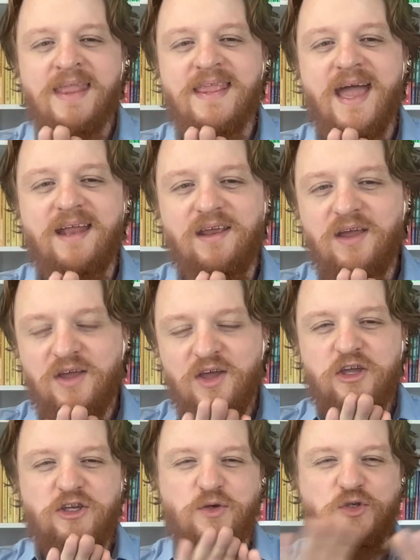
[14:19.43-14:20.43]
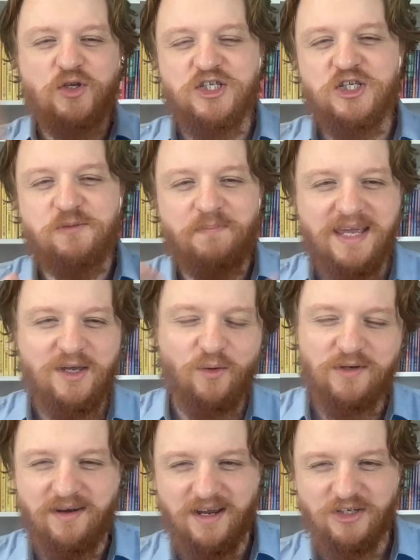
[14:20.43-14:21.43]
And then you sort of split your
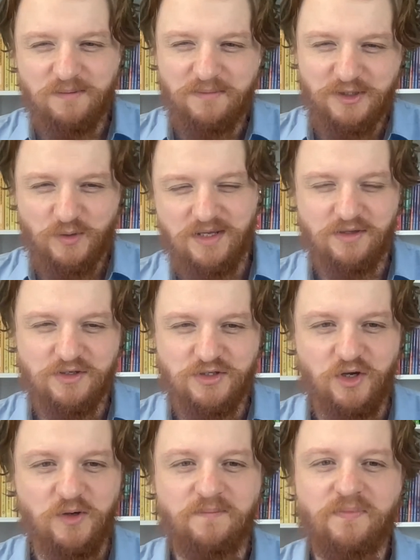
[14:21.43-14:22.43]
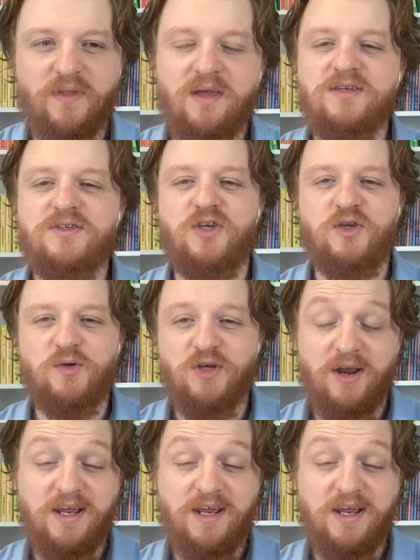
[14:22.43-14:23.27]
donation between the two. So you're